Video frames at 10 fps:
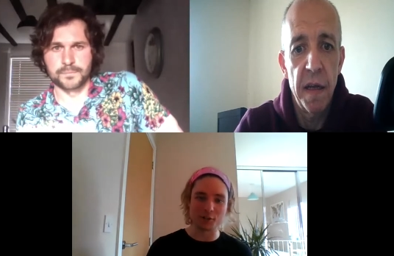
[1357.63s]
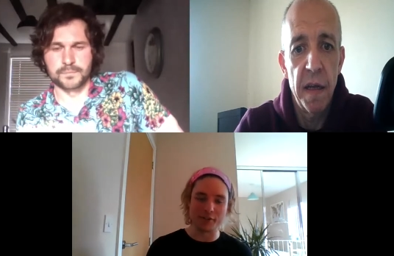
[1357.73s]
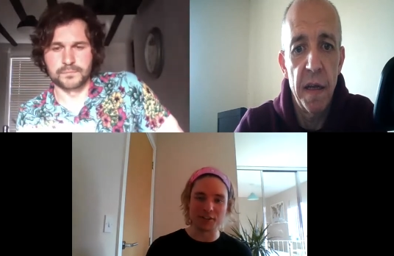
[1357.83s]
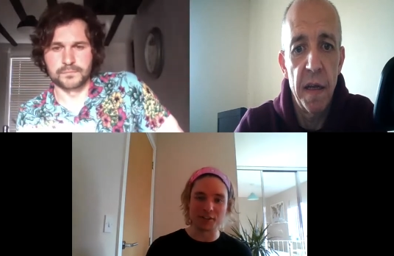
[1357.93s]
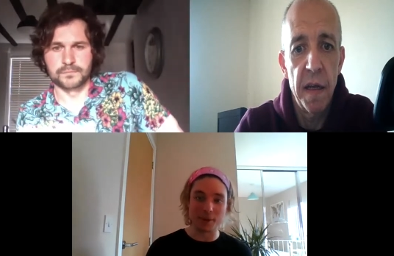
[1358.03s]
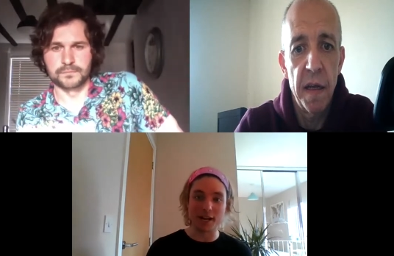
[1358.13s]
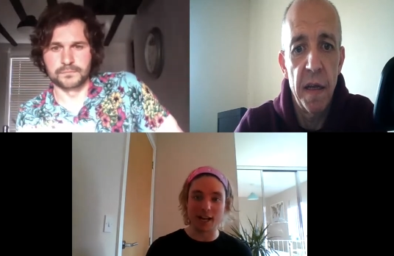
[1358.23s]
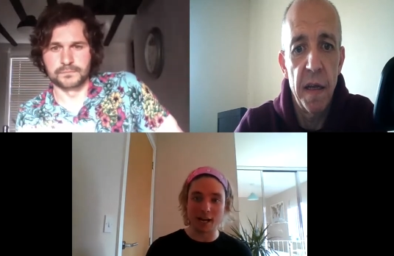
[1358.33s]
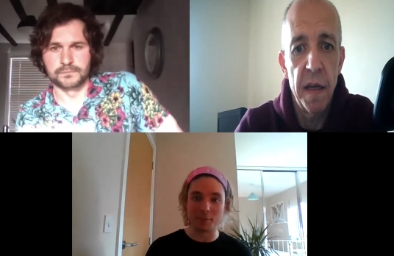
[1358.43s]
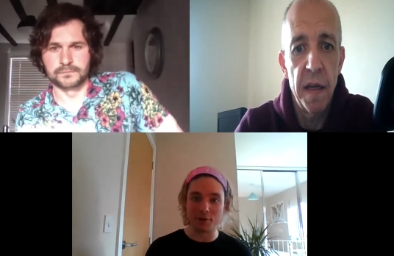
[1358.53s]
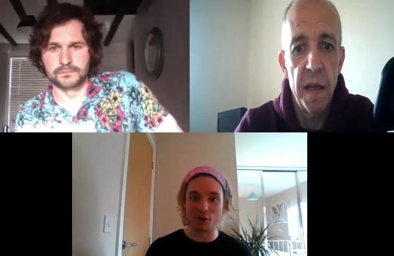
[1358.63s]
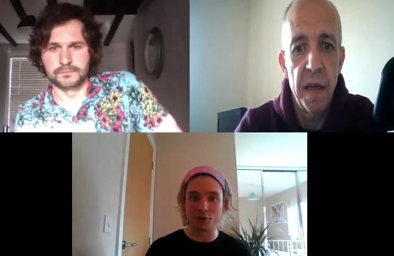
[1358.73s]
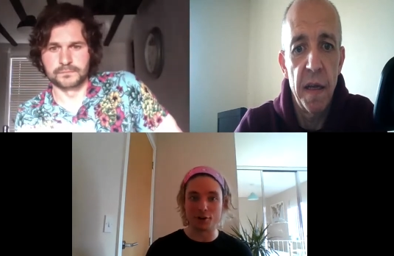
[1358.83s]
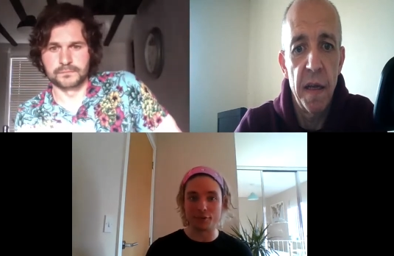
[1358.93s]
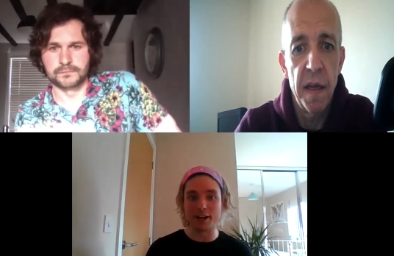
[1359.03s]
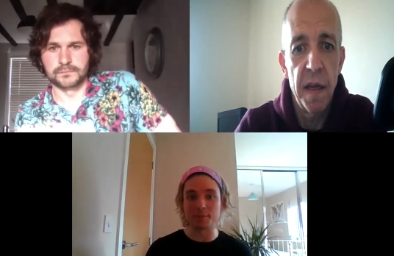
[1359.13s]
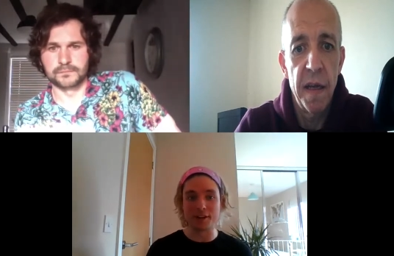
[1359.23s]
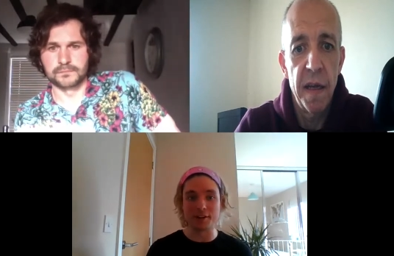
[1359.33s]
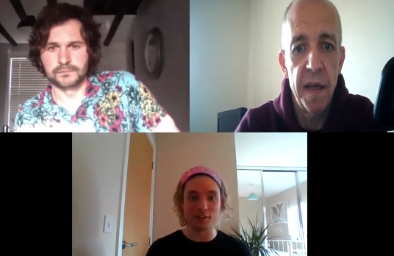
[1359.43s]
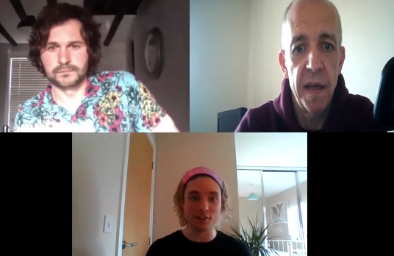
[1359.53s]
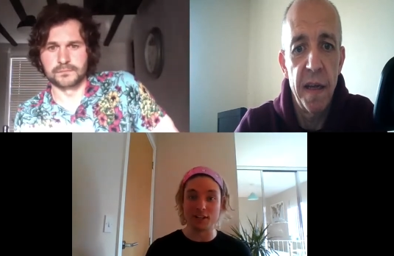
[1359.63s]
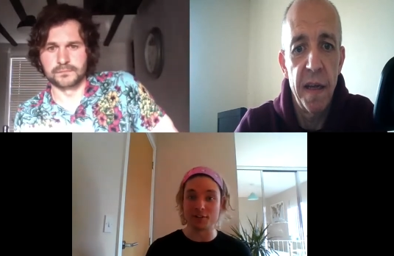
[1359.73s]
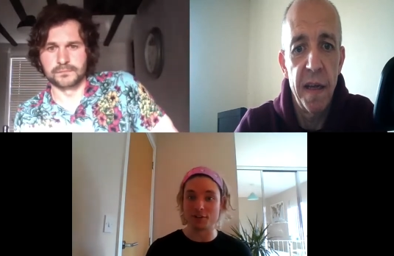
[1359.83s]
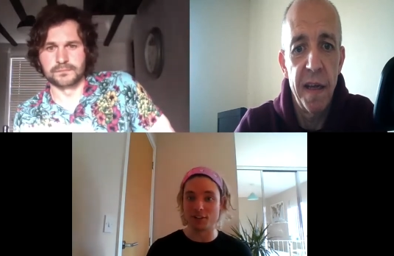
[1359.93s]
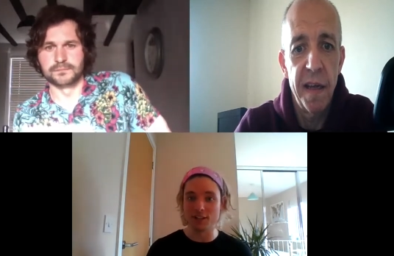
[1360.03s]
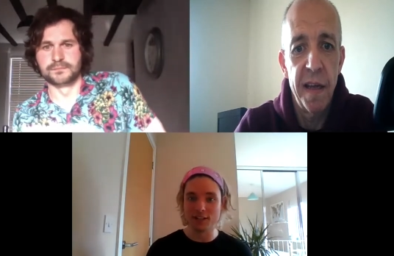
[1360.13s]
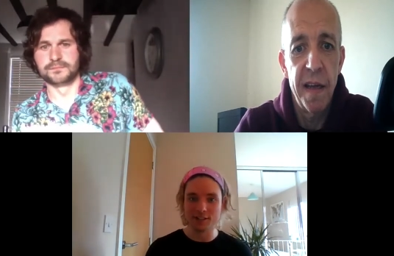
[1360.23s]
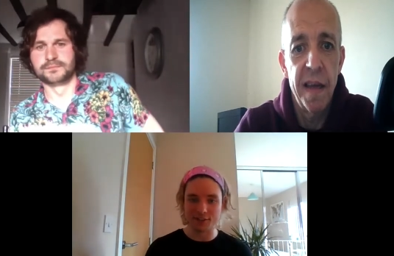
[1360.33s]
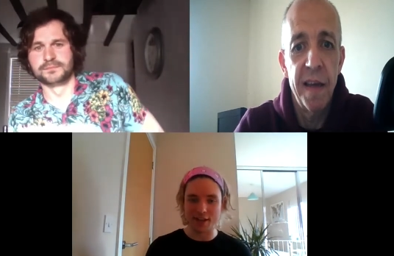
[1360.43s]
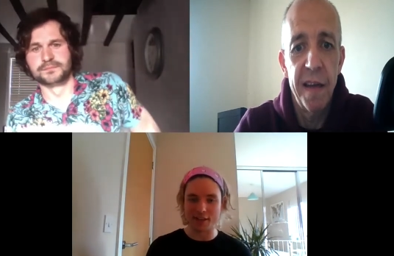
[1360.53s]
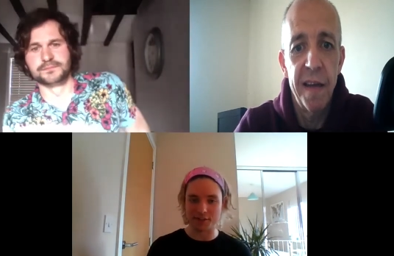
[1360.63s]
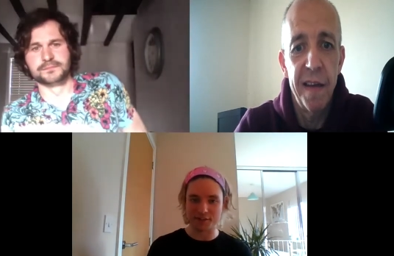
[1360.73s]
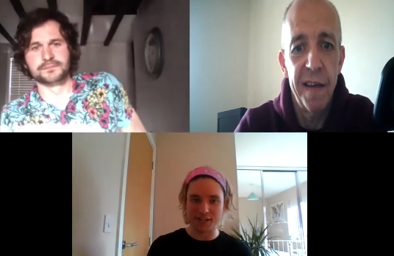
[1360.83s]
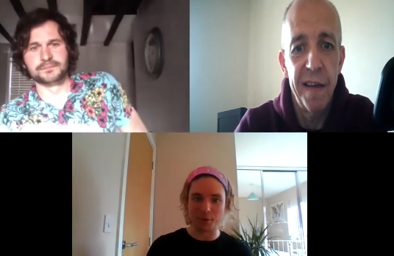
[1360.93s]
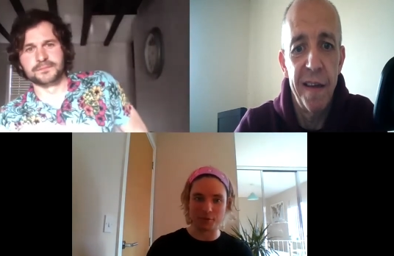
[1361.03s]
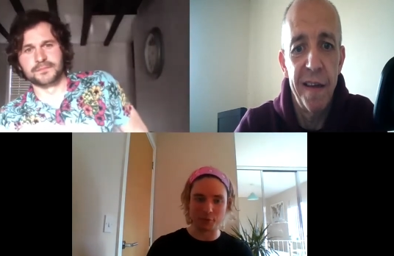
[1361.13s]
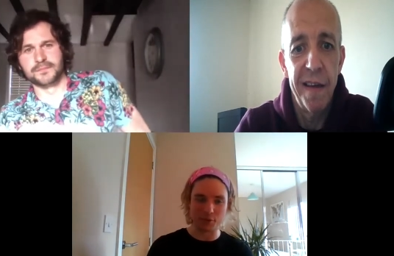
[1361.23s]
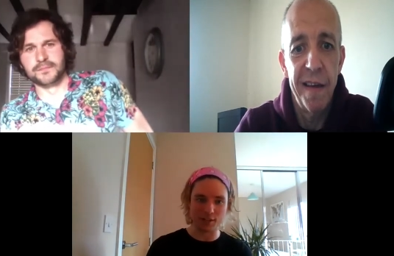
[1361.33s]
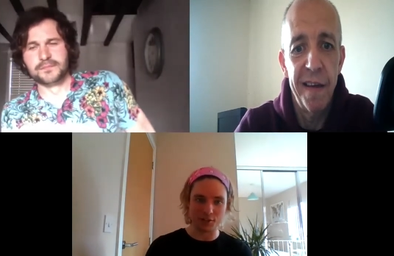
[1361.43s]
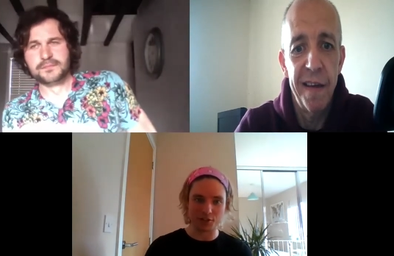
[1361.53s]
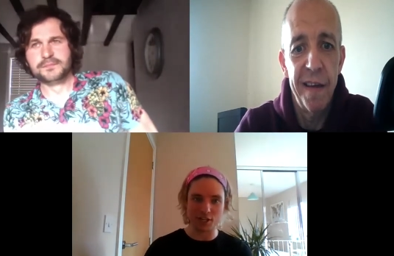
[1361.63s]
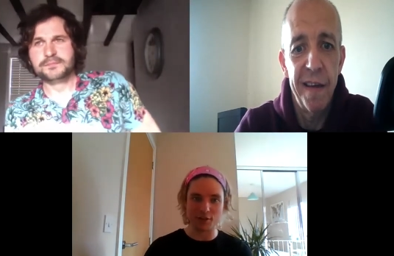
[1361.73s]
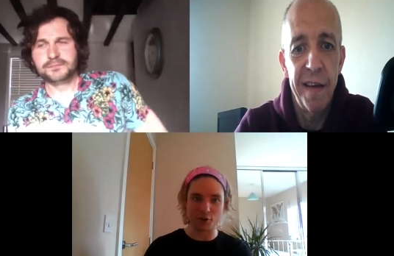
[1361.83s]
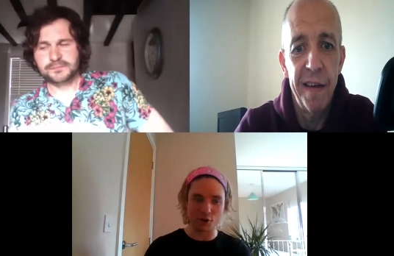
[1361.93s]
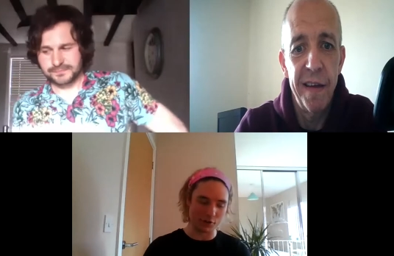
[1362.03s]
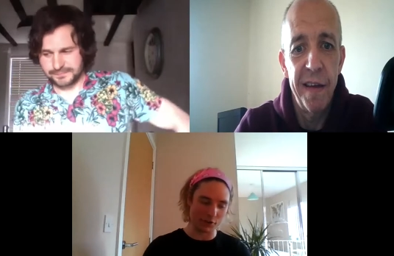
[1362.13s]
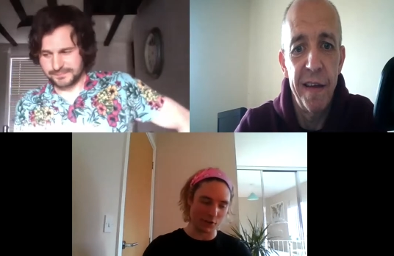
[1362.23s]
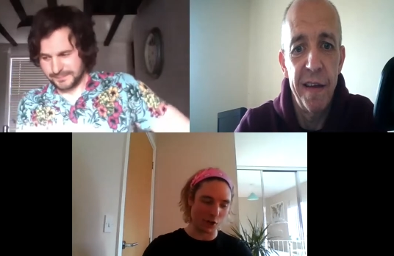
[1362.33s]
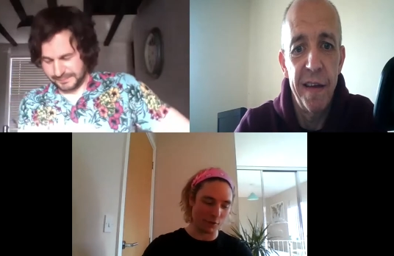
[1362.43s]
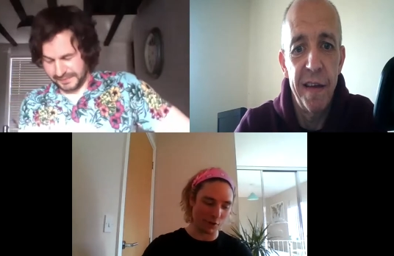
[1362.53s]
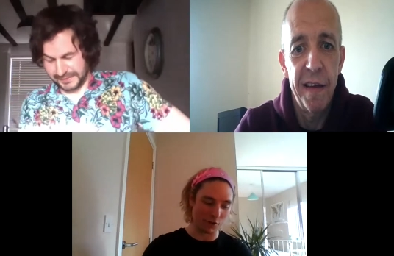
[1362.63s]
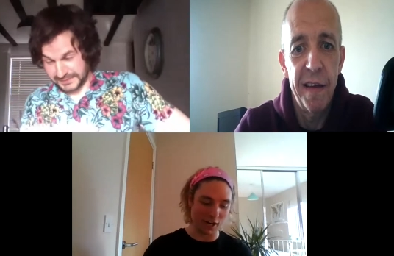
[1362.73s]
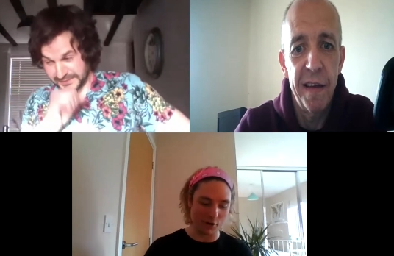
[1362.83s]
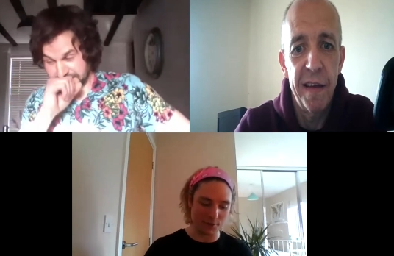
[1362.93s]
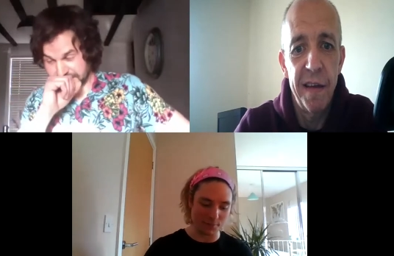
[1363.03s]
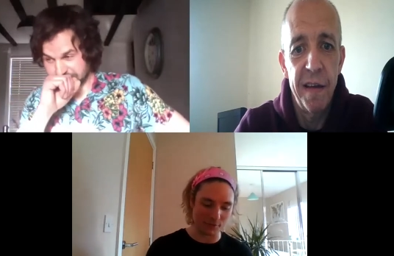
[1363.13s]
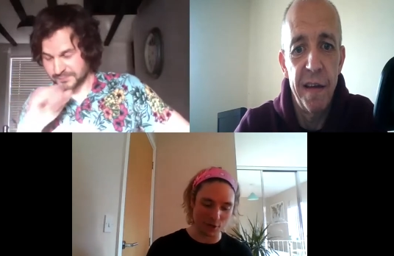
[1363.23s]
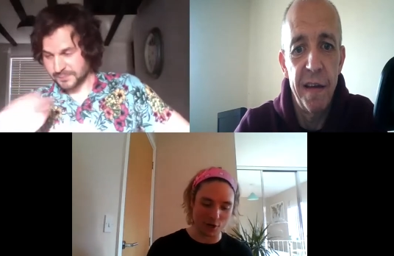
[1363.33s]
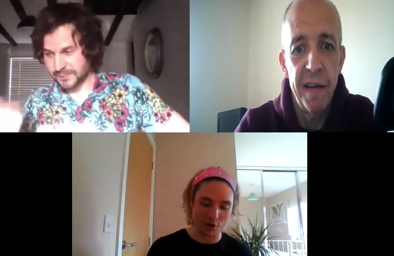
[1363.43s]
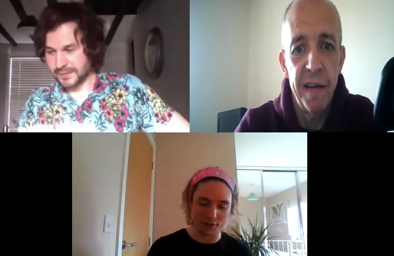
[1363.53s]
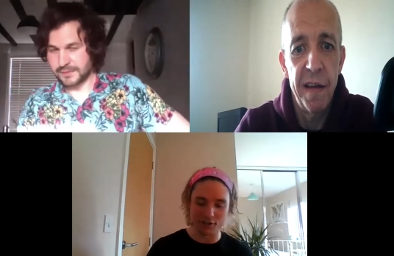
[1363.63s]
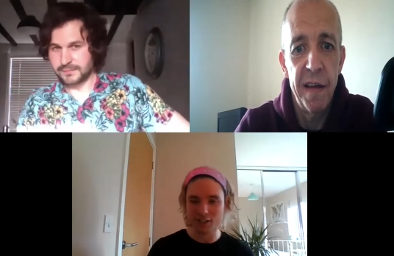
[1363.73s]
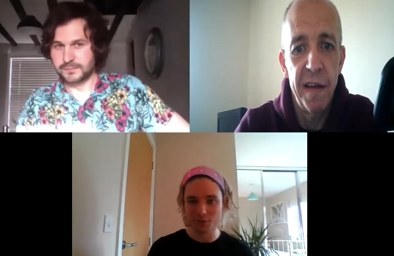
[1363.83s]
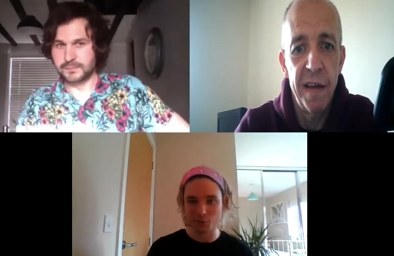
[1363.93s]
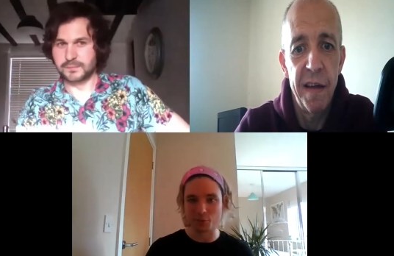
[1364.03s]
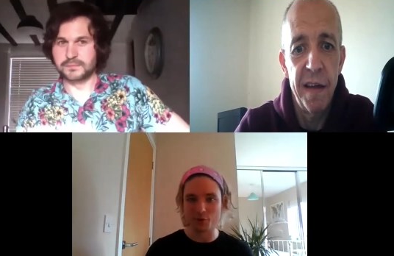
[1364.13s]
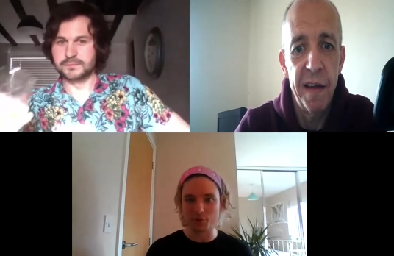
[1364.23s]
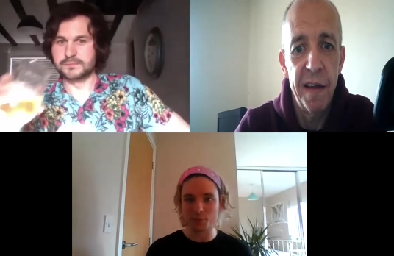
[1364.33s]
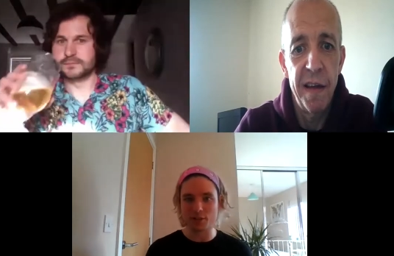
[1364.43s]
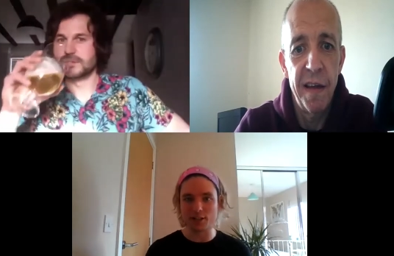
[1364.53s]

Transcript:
Speaker 1: So I've had to buy a Hammond organ effects pedal essentially to get that sound that we achieved on sort of on the garage from recording when we come to